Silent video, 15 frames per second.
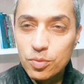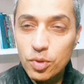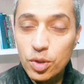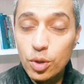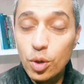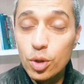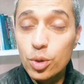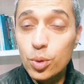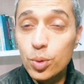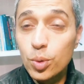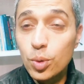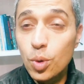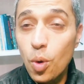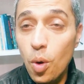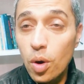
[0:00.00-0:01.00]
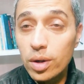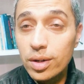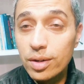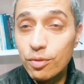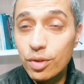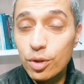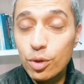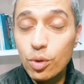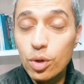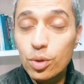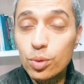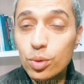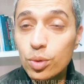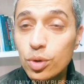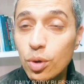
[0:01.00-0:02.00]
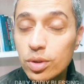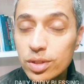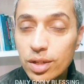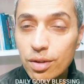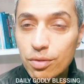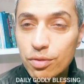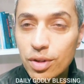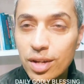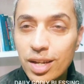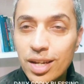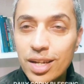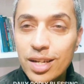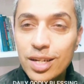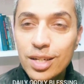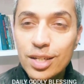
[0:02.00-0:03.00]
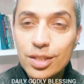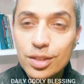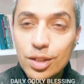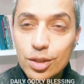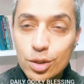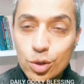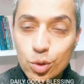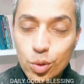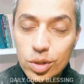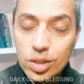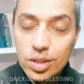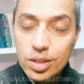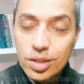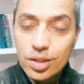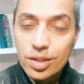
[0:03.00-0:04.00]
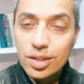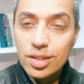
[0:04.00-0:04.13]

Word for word: when you're not true to god when you're not true to yourself the truth